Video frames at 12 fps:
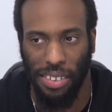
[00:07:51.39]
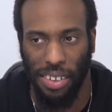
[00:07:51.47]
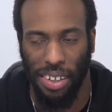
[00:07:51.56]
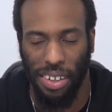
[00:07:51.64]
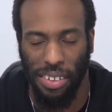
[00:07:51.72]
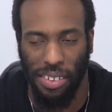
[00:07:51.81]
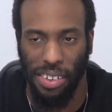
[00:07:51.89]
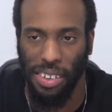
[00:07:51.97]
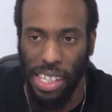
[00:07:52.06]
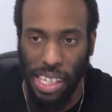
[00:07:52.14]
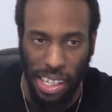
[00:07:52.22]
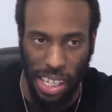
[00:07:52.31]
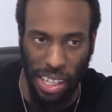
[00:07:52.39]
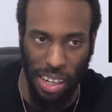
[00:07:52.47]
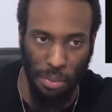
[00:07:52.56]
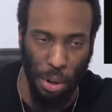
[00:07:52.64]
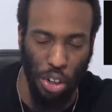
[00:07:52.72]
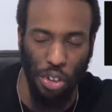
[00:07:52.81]
Siddiq
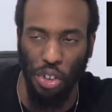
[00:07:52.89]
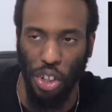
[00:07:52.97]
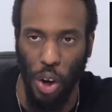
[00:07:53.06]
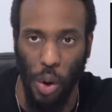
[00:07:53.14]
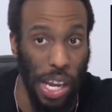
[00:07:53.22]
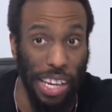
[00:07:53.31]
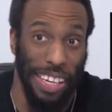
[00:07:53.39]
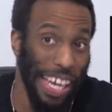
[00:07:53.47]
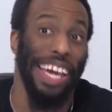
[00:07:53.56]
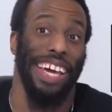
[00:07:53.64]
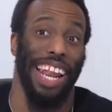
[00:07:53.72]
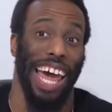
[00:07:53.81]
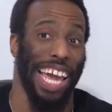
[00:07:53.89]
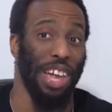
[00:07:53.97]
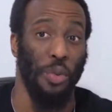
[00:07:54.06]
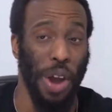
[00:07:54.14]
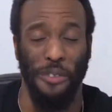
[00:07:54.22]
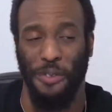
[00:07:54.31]
in Mercutio, it did, like
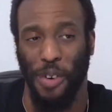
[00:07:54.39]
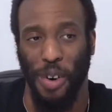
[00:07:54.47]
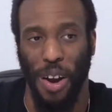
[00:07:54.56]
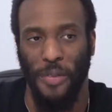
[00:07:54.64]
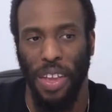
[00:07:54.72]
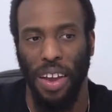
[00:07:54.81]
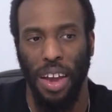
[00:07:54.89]
he went for it.